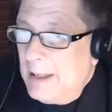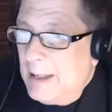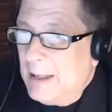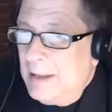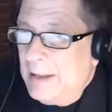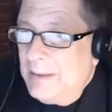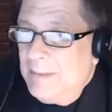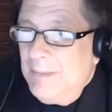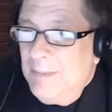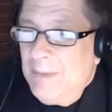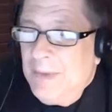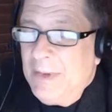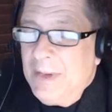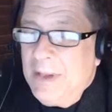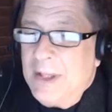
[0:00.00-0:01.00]

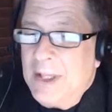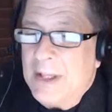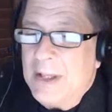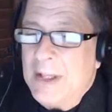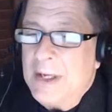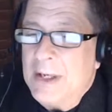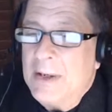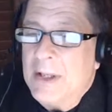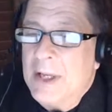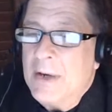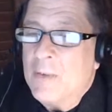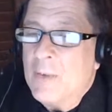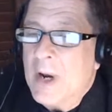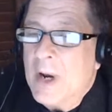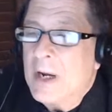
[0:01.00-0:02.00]

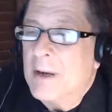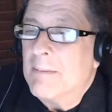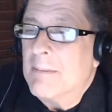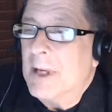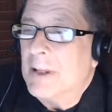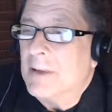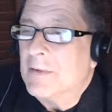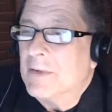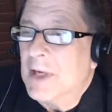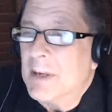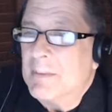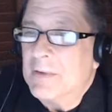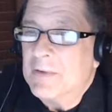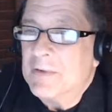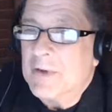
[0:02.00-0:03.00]
they recommend this
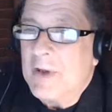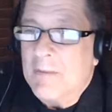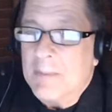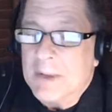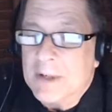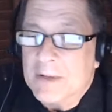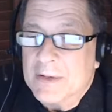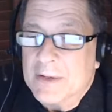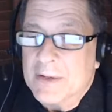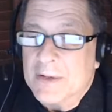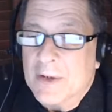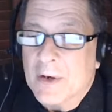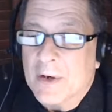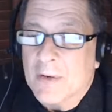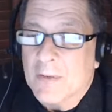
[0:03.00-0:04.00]
type of stuff because
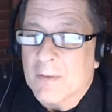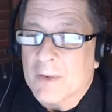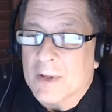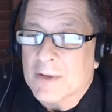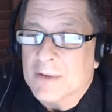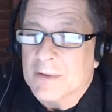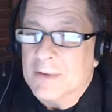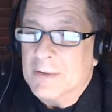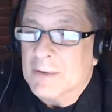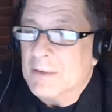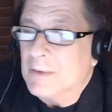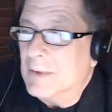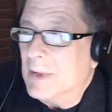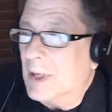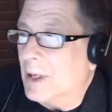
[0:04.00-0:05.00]
you don't want
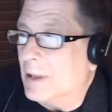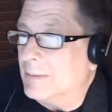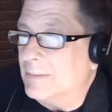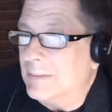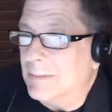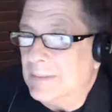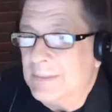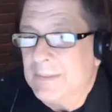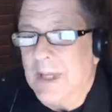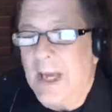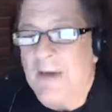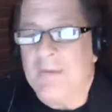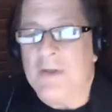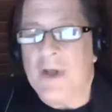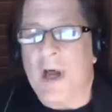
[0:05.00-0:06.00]
to
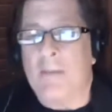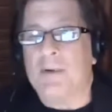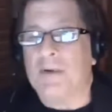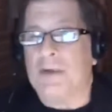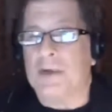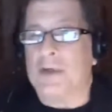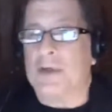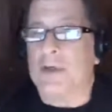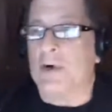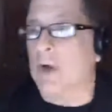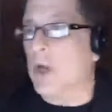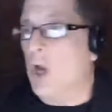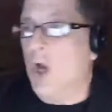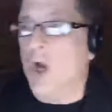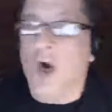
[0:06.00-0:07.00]
have the opposition
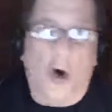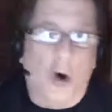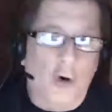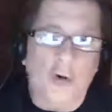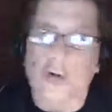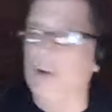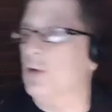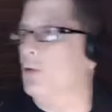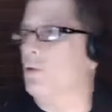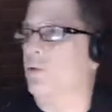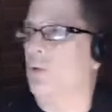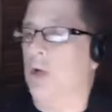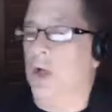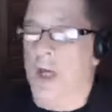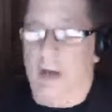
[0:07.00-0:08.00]
going, Oh, you
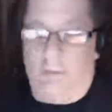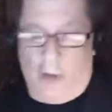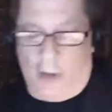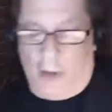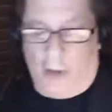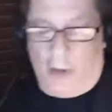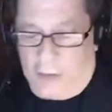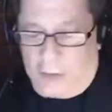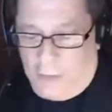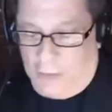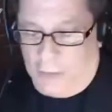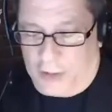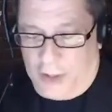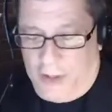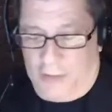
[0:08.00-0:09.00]
just want to have our high
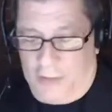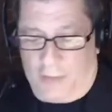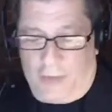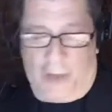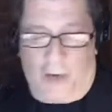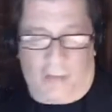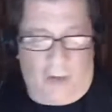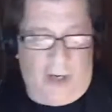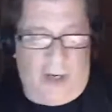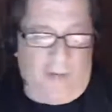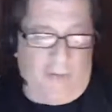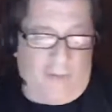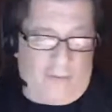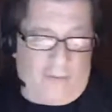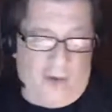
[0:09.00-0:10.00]
schooler kids running around